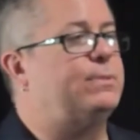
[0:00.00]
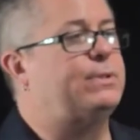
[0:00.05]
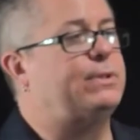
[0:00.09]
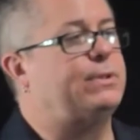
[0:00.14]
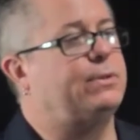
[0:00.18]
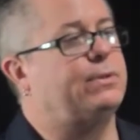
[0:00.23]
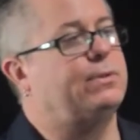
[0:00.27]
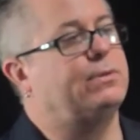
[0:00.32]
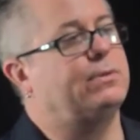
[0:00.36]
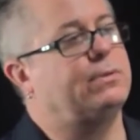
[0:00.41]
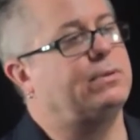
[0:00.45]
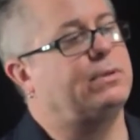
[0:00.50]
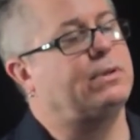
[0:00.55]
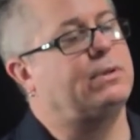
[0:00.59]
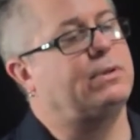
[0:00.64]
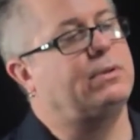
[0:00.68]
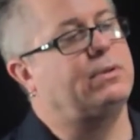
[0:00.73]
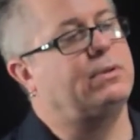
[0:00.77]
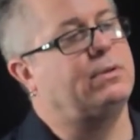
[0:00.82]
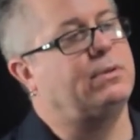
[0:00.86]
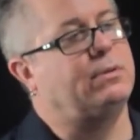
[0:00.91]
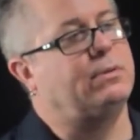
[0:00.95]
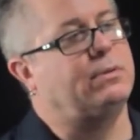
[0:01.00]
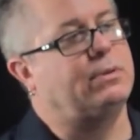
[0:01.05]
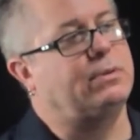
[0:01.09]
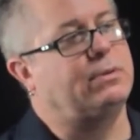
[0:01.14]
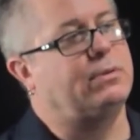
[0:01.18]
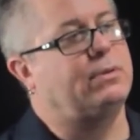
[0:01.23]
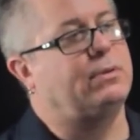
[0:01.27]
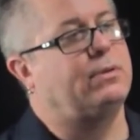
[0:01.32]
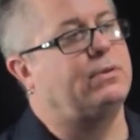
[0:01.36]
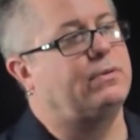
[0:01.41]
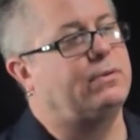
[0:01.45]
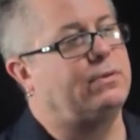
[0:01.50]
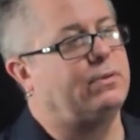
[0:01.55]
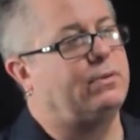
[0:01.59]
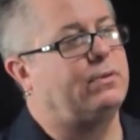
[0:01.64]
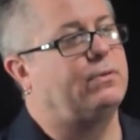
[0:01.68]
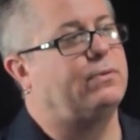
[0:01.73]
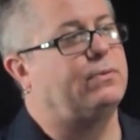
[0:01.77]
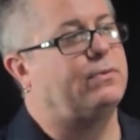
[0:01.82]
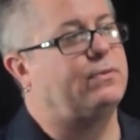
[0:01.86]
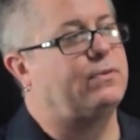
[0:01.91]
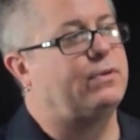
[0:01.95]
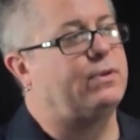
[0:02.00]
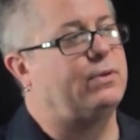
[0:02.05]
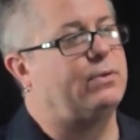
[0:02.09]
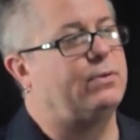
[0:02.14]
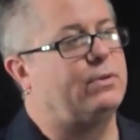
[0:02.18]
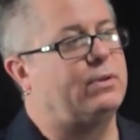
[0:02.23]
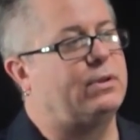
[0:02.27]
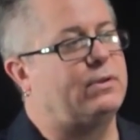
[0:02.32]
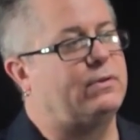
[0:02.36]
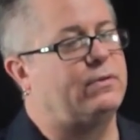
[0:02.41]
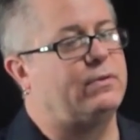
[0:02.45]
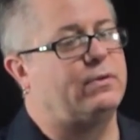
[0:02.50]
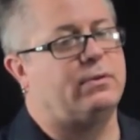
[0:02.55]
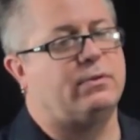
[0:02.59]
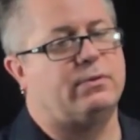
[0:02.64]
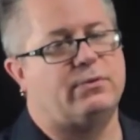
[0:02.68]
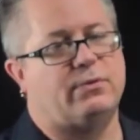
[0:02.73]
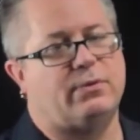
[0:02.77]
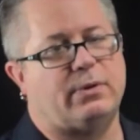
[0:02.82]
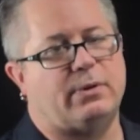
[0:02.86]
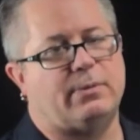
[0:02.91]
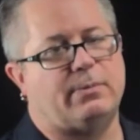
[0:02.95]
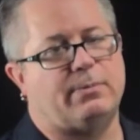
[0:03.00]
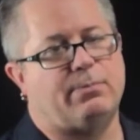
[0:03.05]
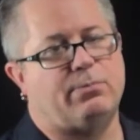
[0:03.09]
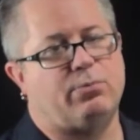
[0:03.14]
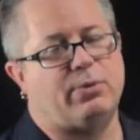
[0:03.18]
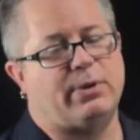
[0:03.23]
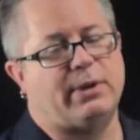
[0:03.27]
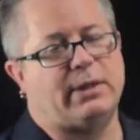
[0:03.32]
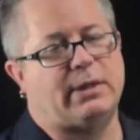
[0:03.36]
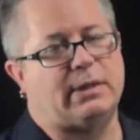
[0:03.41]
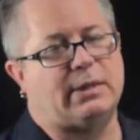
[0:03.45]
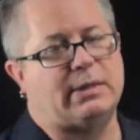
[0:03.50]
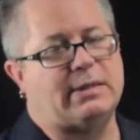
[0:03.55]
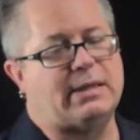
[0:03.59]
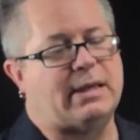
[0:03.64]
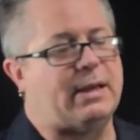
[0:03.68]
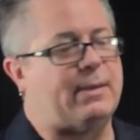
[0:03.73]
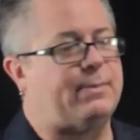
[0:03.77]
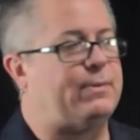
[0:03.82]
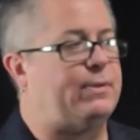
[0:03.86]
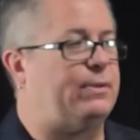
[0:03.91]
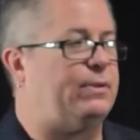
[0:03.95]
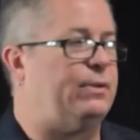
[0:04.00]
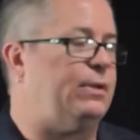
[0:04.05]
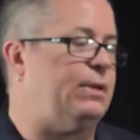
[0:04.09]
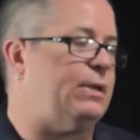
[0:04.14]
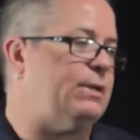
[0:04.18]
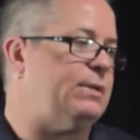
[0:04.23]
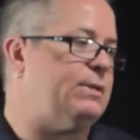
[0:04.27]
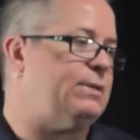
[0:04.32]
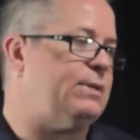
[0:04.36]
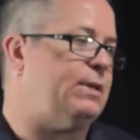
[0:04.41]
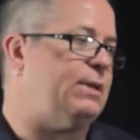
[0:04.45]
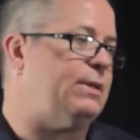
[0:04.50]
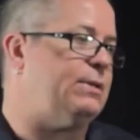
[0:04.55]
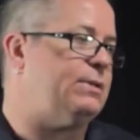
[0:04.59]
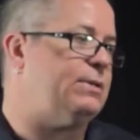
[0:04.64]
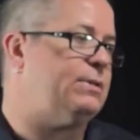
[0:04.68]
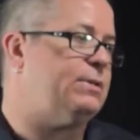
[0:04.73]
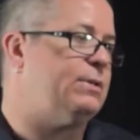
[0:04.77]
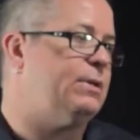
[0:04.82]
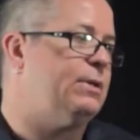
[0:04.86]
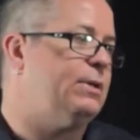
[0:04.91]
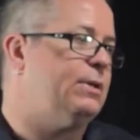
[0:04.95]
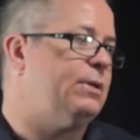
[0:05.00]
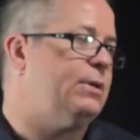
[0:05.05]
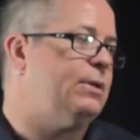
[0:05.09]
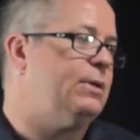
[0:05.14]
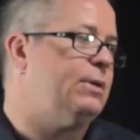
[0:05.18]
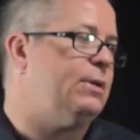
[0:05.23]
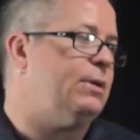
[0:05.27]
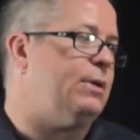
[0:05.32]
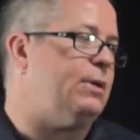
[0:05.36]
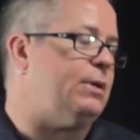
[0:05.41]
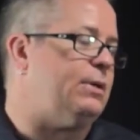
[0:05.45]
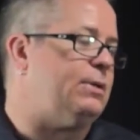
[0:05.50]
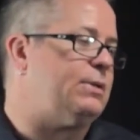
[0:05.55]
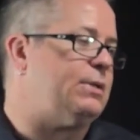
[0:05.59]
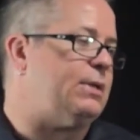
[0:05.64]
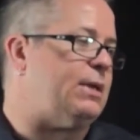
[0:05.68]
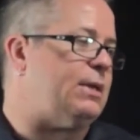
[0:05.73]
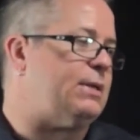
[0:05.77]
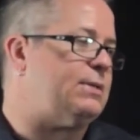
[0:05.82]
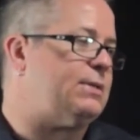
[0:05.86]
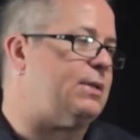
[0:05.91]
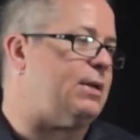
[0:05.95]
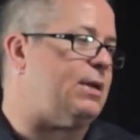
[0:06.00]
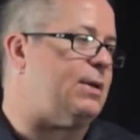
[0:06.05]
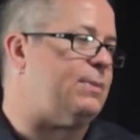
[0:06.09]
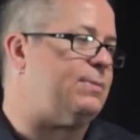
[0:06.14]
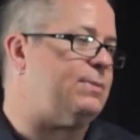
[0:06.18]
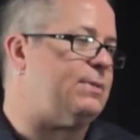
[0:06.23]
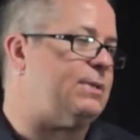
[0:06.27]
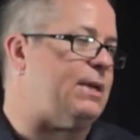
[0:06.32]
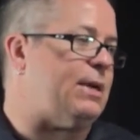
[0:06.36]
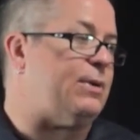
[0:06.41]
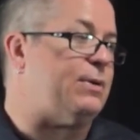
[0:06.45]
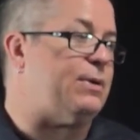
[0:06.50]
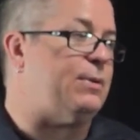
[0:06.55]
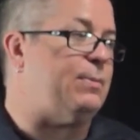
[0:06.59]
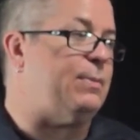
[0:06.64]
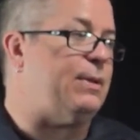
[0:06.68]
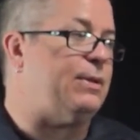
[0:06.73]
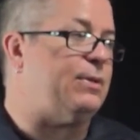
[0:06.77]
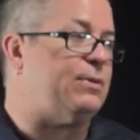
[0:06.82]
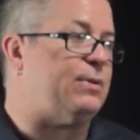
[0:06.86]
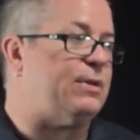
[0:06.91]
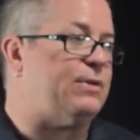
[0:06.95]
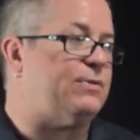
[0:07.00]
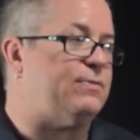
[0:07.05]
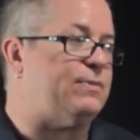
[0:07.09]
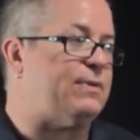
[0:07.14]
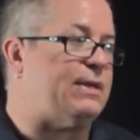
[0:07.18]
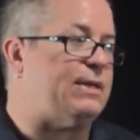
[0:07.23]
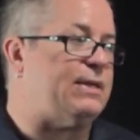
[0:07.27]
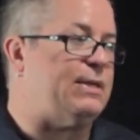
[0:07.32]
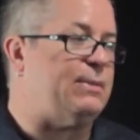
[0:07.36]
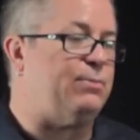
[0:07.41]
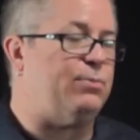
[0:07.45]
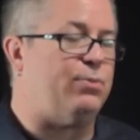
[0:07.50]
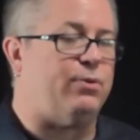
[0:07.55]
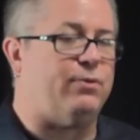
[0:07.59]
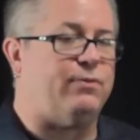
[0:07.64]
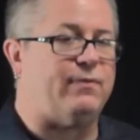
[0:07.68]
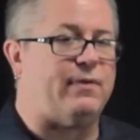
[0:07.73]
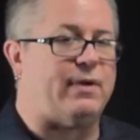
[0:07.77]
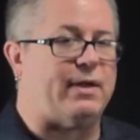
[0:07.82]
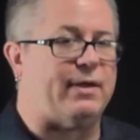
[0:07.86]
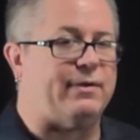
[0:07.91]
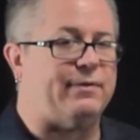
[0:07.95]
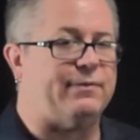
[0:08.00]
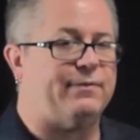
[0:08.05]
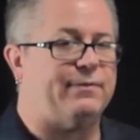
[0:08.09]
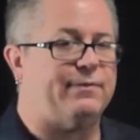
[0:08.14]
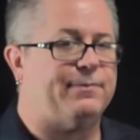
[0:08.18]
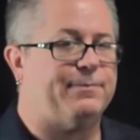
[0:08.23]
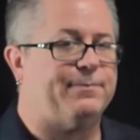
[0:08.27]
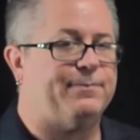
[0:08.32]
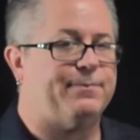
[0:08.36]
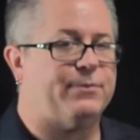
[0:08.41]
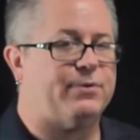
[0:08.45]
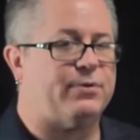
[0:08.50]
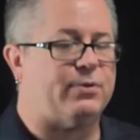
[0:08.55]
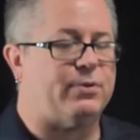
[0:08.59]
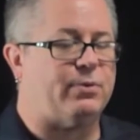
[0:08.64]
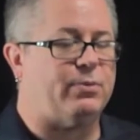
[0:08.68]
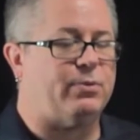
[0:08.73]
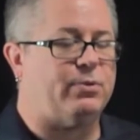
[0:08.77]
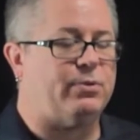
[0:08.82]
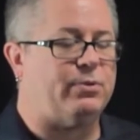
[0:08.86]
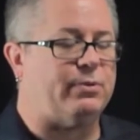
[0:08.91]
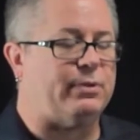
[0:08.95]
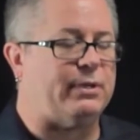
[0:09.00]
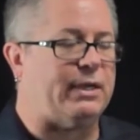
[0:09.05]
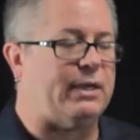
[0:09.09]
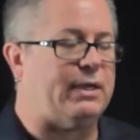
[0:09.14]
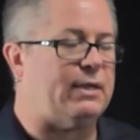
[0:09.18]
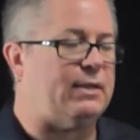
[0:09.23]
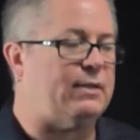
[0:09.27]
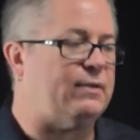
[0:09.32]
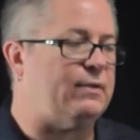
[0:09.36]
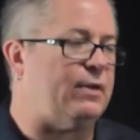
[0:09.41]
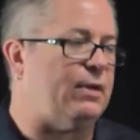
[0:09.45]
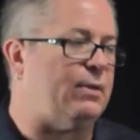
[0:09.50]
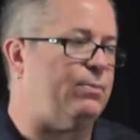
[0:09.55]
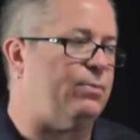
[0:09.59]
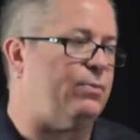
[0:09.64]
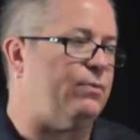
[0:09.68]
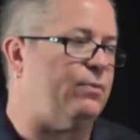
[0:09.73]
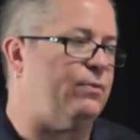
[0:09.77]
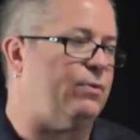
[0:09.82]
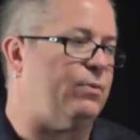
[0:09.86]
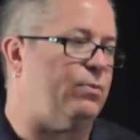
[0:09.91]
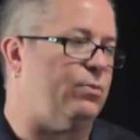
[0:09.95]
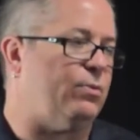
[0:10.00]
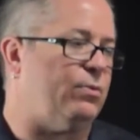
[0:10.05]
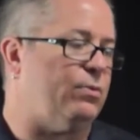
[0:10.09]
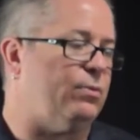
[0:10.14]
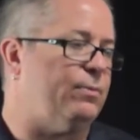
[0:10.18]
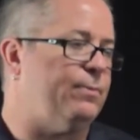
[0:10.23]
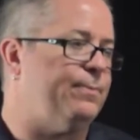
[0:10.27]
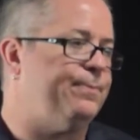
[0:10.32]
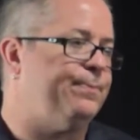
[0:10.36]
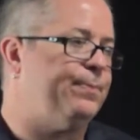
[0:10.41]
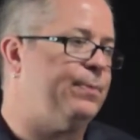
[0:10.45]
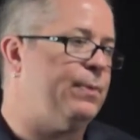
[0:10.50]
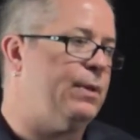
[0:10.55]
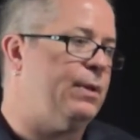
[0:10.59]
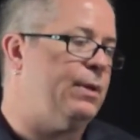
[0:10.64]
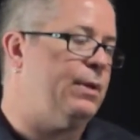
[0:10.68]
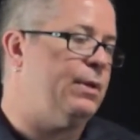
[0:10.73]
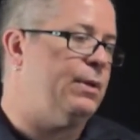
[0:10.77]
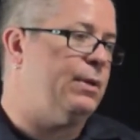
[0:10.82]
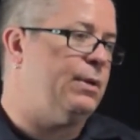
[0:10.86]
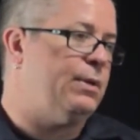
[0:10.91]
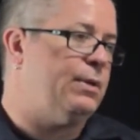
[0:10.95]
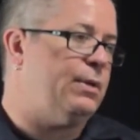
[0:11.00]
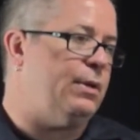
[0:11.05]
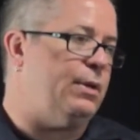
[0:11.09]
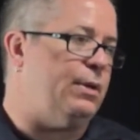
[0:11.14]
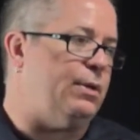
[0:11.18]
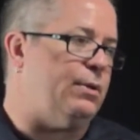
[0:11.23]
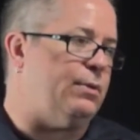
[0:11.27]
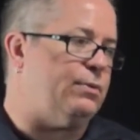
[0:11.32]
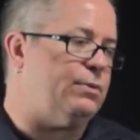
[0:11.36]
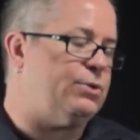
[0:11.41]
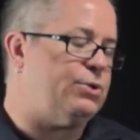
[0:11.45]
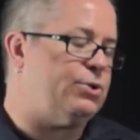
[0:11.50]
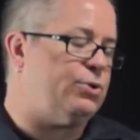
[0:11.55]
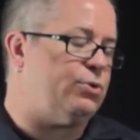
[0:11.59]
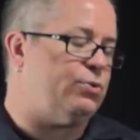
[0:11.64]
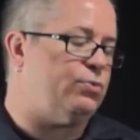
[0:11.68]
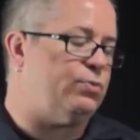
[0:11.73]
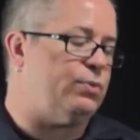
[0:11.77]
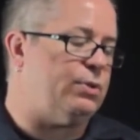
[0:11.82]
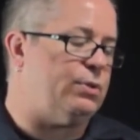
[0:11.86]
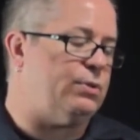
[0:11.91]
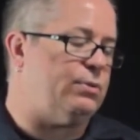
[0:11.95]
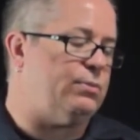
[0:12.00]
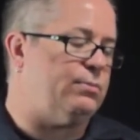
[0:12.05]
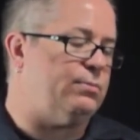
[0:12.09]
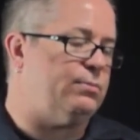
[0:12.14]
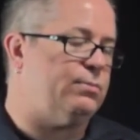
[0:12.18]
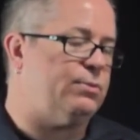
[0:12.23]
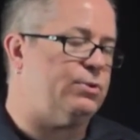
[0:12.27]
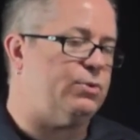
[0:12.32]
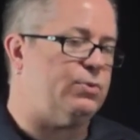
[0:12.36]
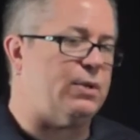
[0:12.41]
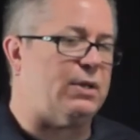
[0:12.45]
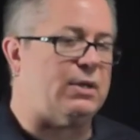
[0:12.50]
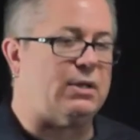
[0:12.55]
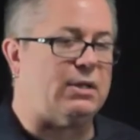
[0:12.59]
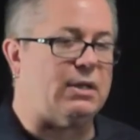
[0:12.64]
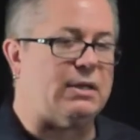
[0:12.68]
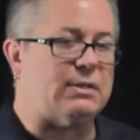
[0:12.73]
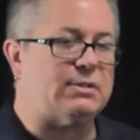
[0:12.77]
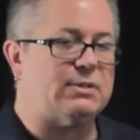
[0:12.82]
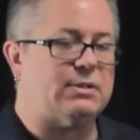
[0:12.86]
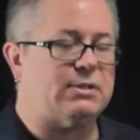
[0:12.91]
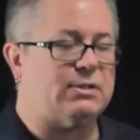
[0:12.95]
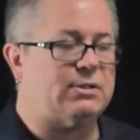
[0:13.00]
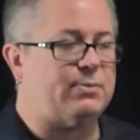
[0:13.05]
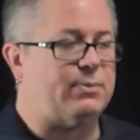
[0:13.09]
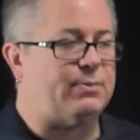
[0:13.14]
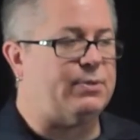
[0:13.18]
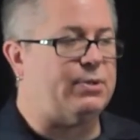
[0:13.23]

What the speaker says: here that, this was still that they're trying to bring and adapt it to the United States. Test topped out at a mental age of 19.5. So they really only had samples that were, children through adolescence, maybe